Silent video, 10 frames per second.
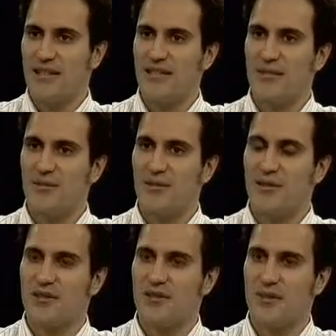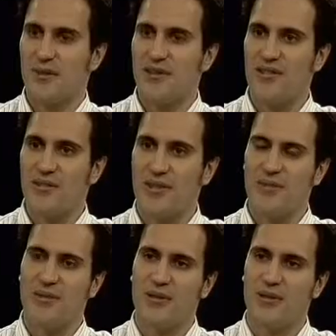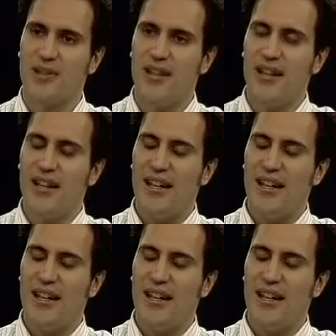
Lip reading: Mexican workers as well as U.S. workers.